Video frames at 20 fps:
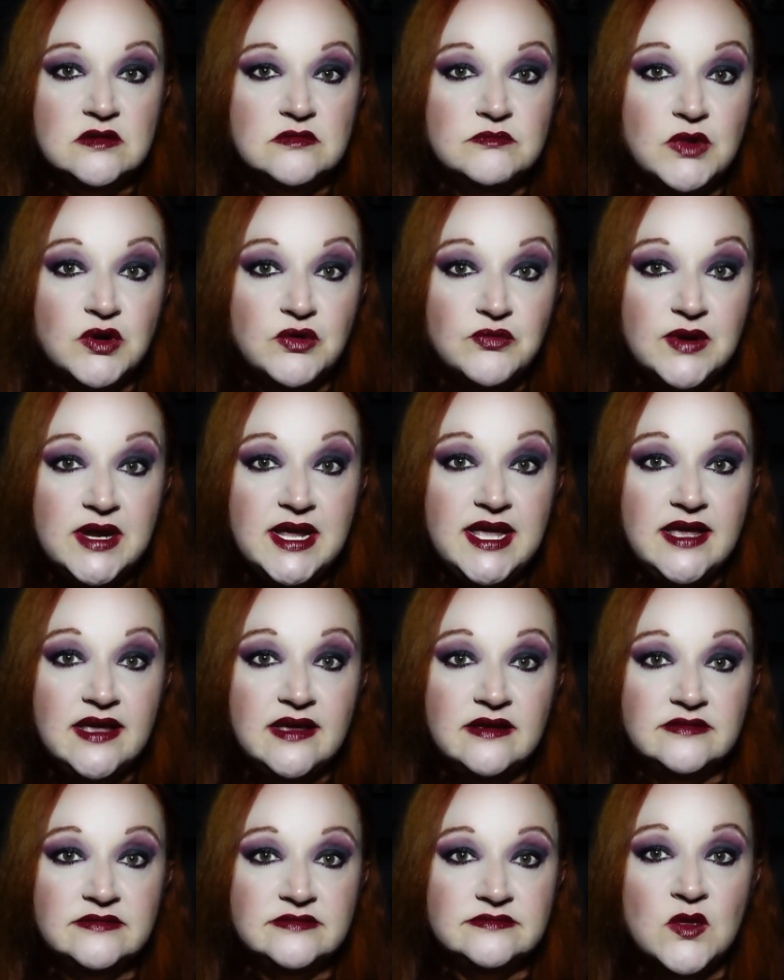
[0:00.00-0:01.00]

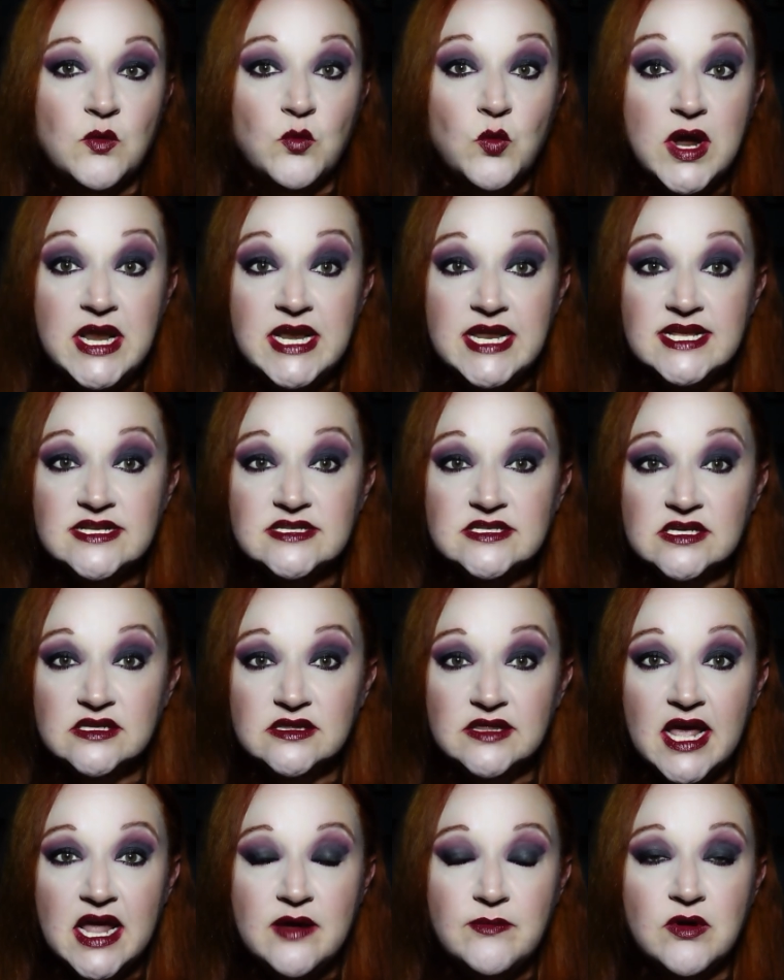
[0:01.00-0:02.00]
Marie went into
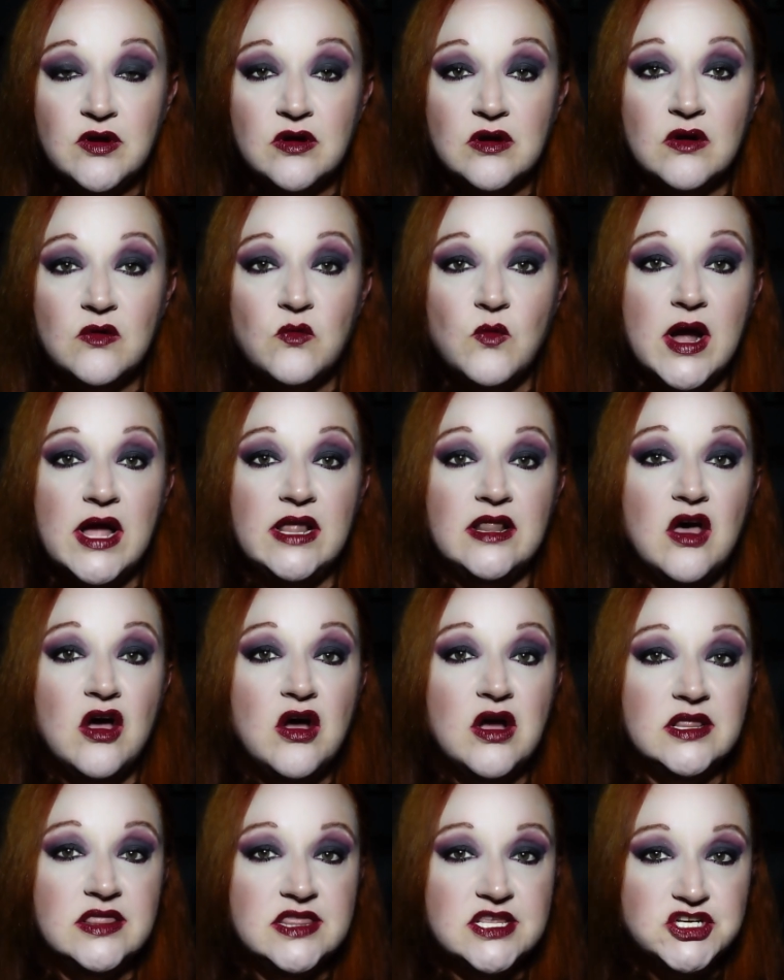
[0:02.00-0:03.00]
labor while
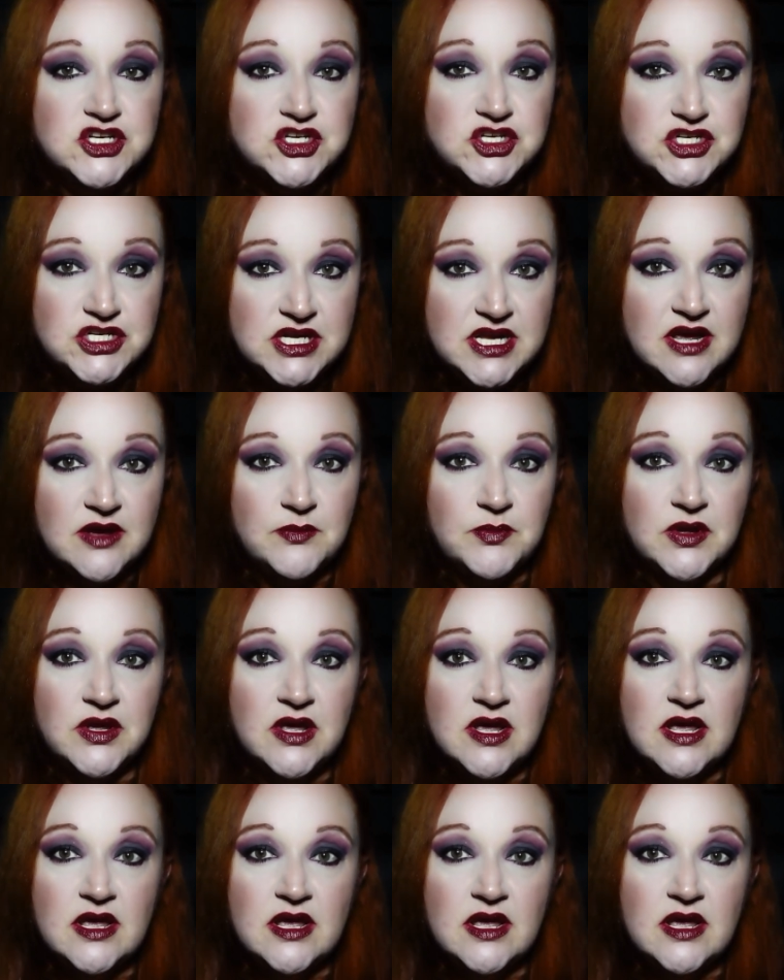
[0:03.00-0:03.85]
on the ship,